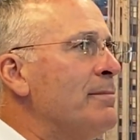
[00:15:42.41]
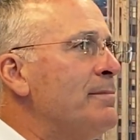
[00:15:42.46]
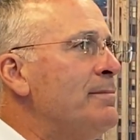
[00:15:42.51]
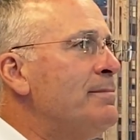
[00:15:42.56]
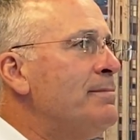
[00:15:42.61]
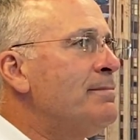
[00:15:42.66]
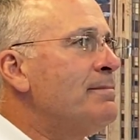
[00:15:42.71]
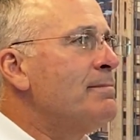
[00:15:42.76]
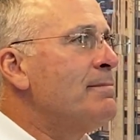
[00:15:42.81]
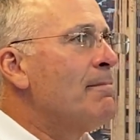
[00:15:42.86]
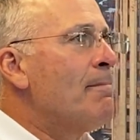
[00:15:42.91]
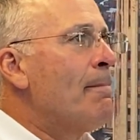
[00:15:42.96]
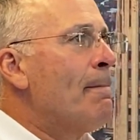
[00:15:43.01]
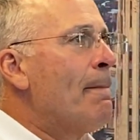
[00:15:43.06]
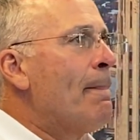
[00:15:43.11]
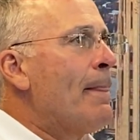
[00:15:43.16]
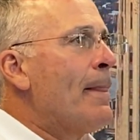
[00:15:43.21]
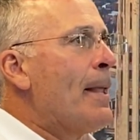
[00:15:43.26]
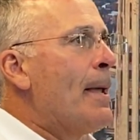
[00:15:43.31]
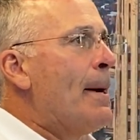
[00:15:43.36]
Well, what do you get
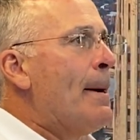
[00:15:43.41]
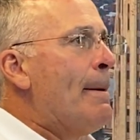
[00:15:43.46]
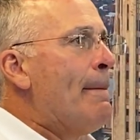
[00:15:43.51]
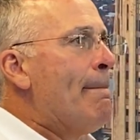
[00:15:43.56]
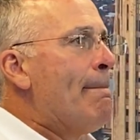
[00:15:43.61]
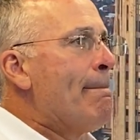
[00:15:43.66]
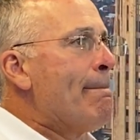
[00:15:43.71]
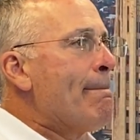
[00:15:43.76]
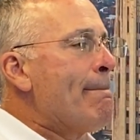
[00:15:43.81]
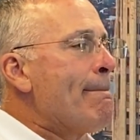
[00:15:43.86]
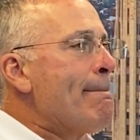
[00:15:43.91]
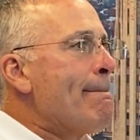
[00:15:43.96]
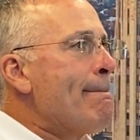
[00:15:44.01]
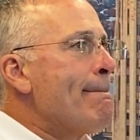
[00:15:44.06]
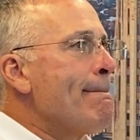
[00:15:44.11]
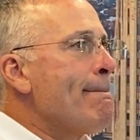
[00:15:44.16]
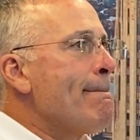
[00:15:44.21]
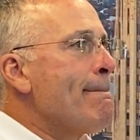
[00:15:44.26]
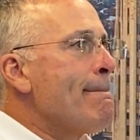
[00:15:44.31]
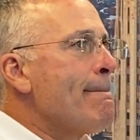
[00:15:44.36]
out of the feedback? Do you take
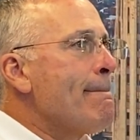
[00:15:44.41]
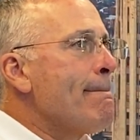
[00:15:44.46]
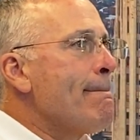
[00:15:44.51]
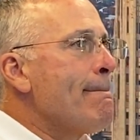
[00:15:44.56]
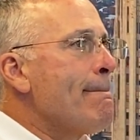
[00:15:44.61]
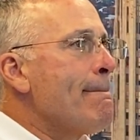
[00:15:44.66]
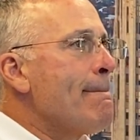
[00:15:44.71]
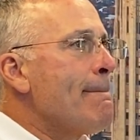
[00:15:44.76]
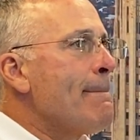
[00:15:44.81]
that feedback that,